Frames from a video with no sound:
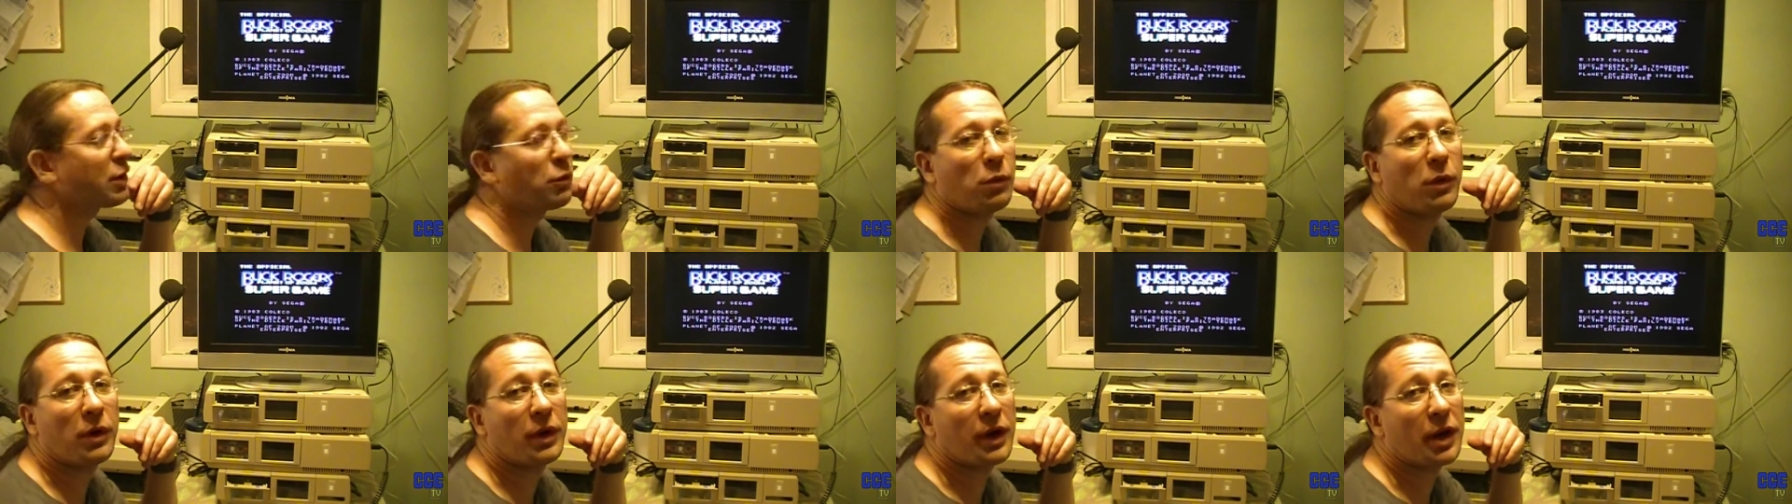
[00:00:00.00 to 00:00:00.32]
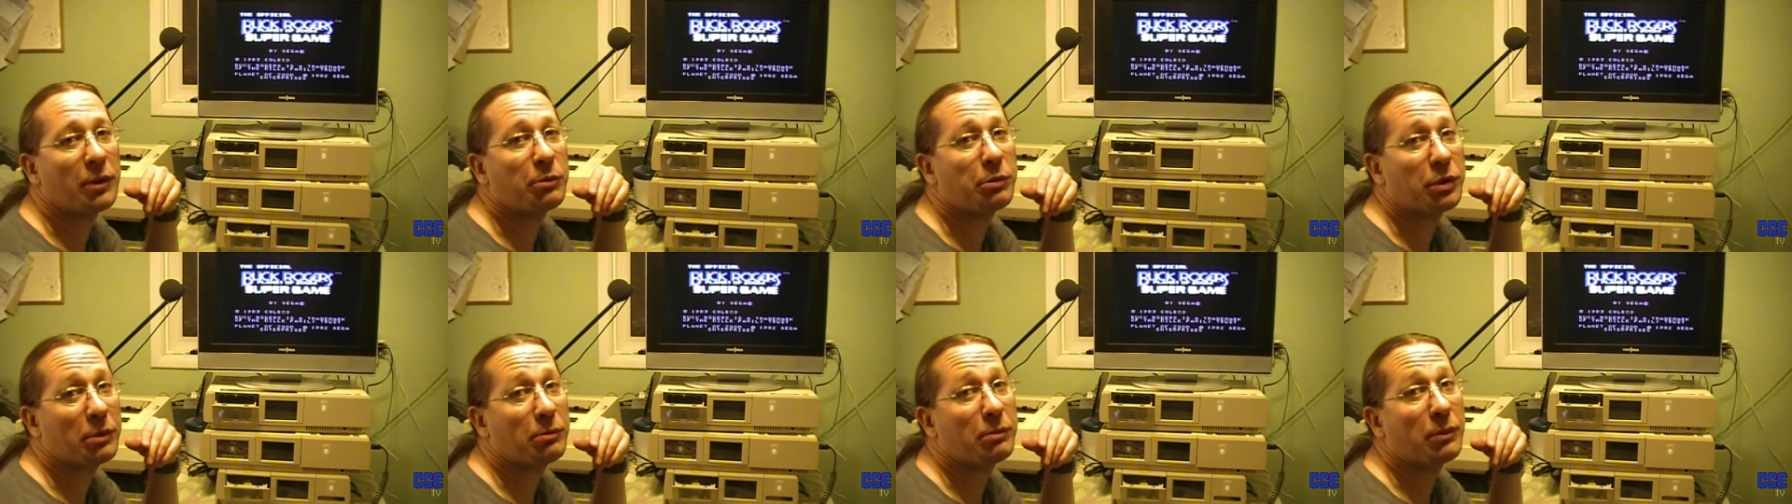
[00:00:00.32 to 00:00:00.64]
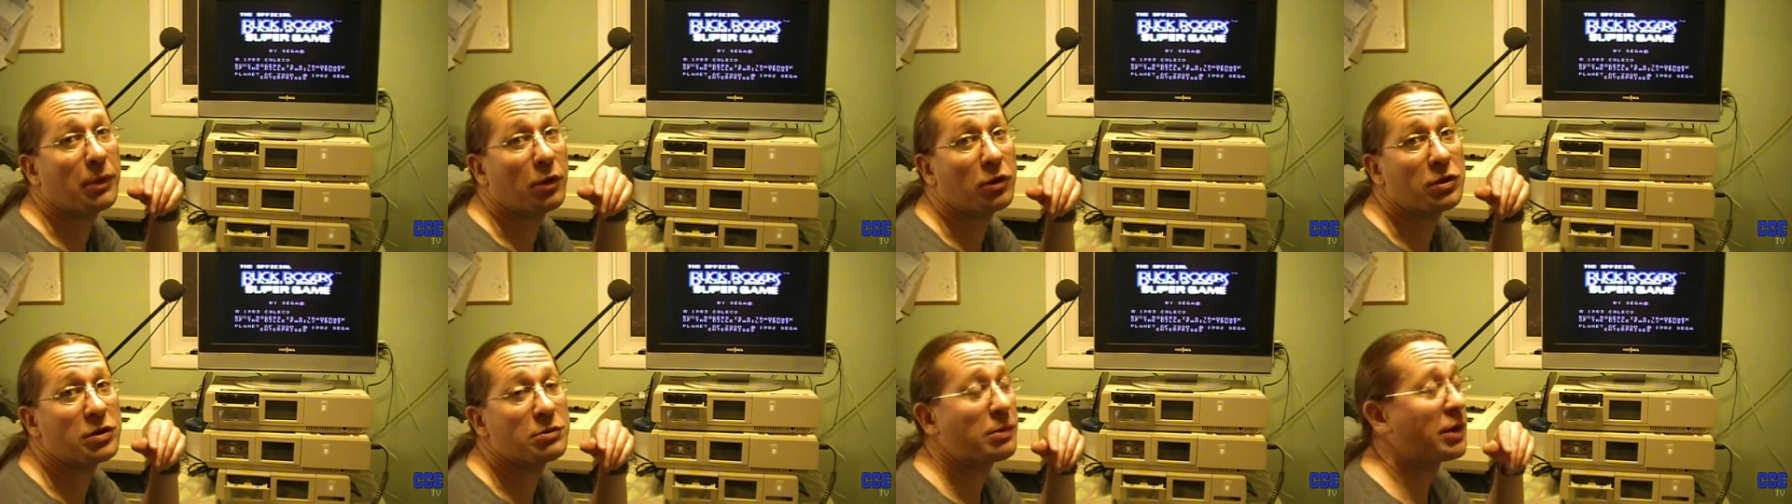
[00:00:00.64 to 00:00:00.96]
the one I
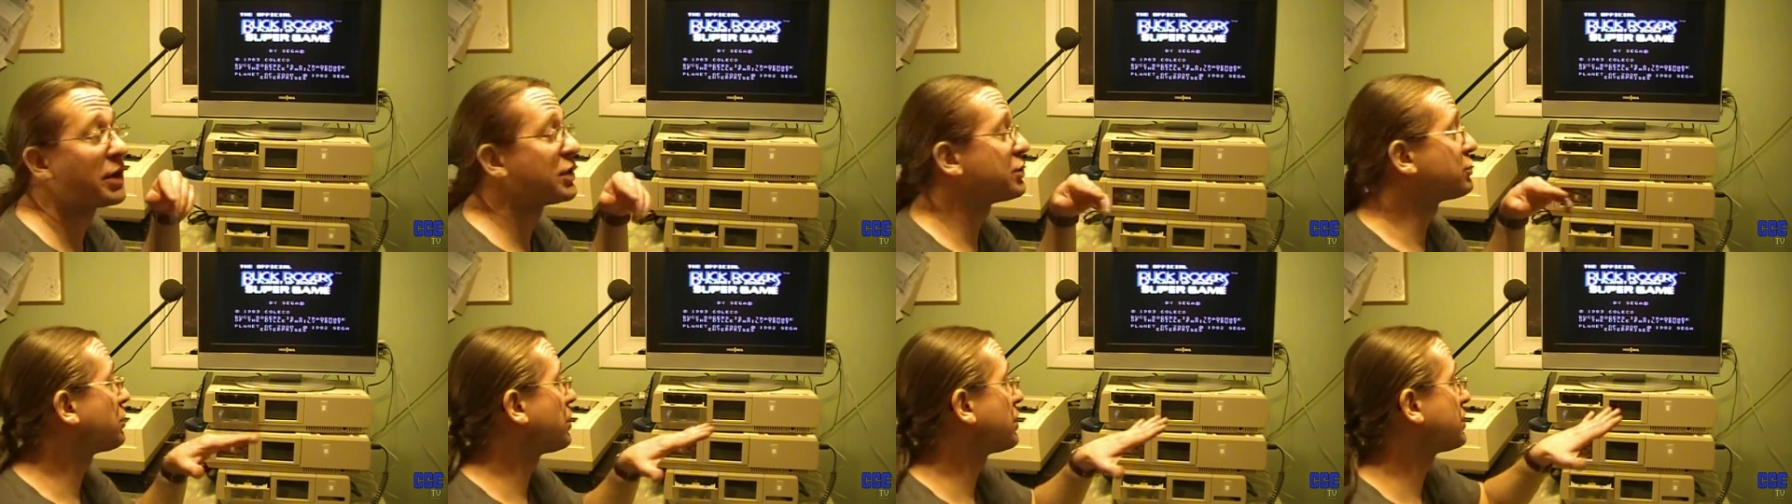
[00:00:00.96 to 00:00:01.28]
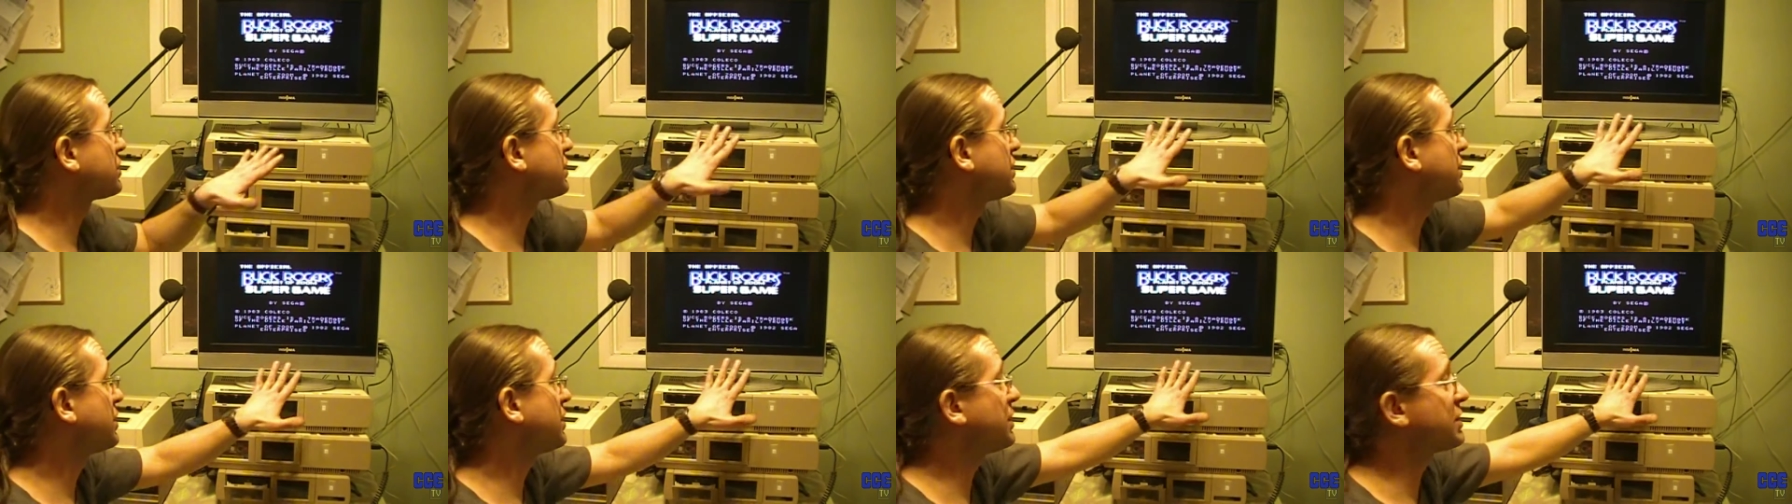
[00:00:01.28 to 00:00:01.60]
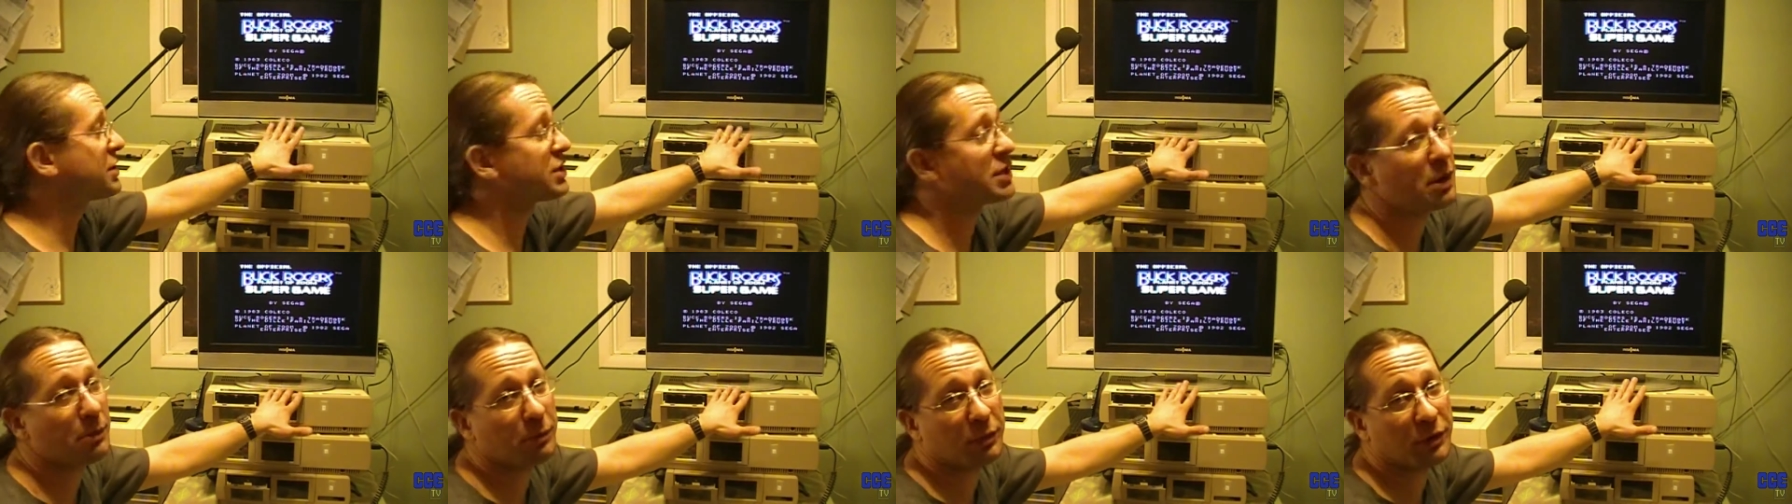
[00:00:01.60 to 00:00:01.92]
put most of my trust in
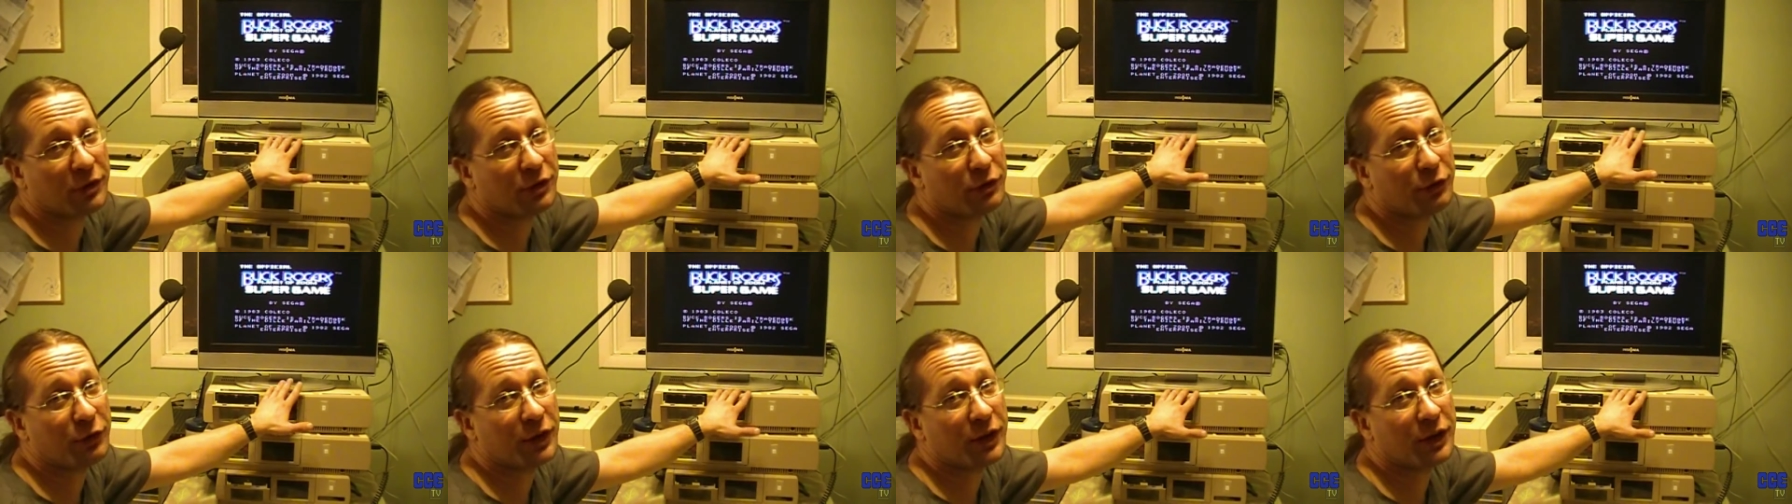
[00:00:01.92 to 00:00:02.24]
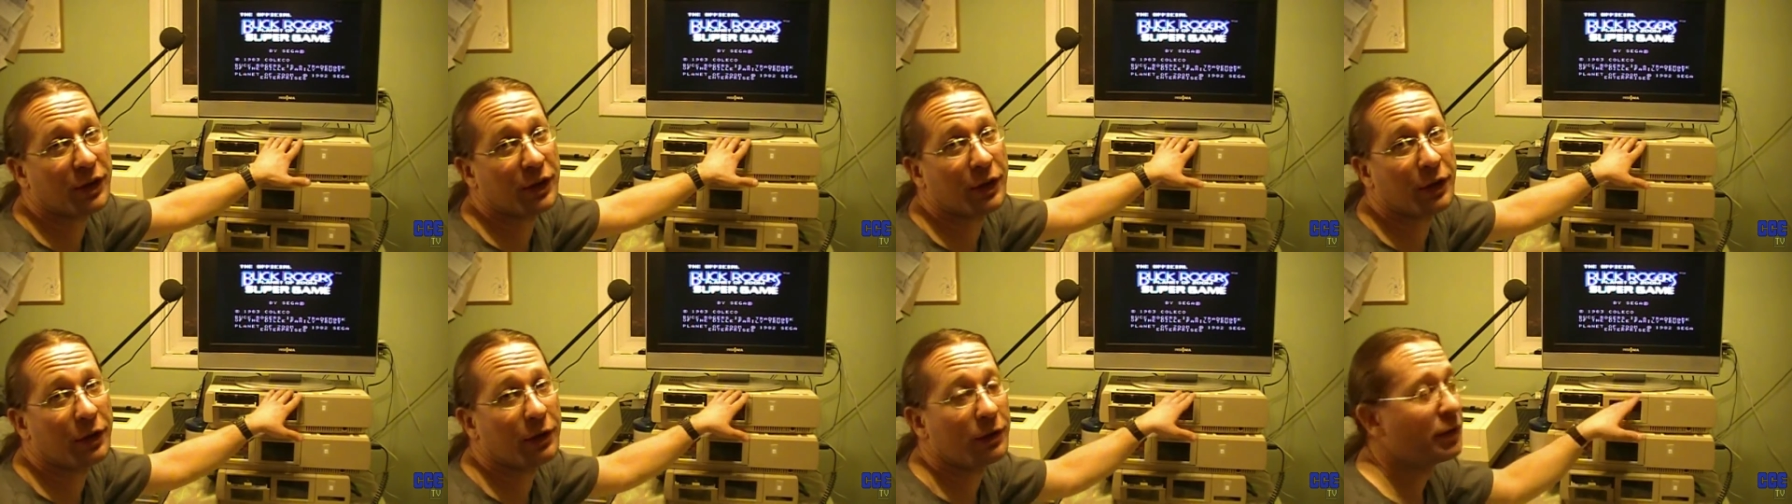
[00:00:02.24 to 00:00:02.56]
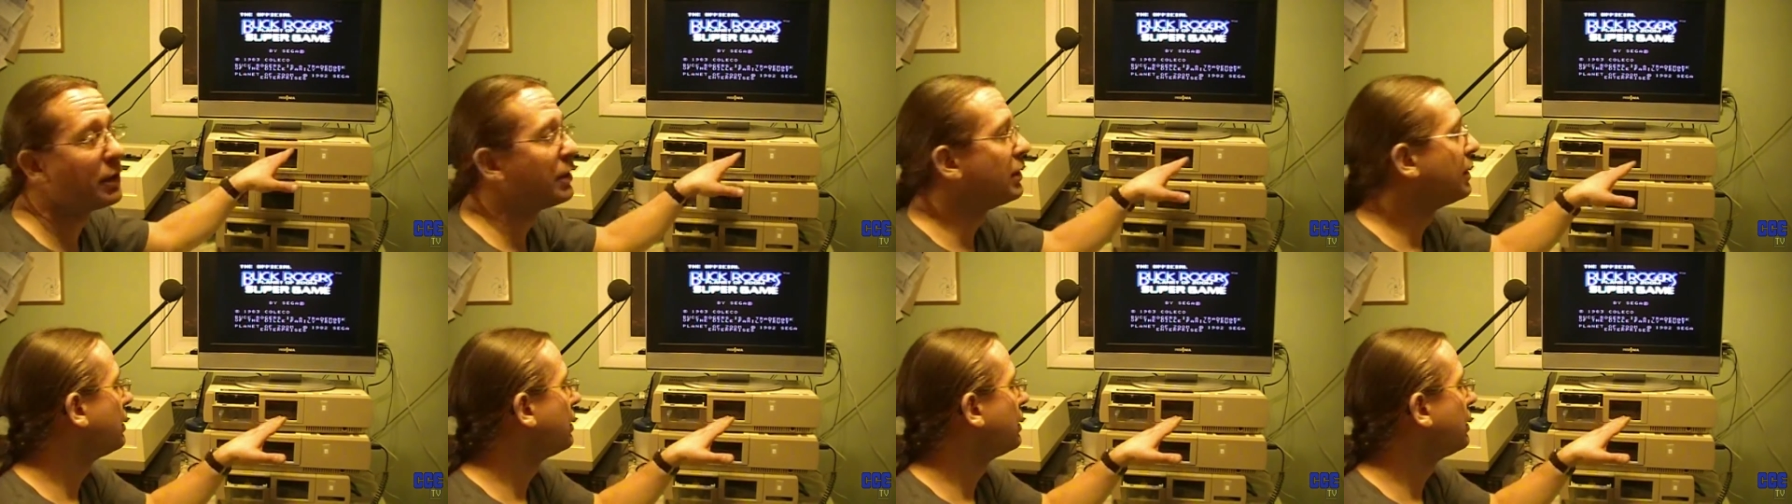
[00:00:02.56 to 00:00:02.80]
is number three, though,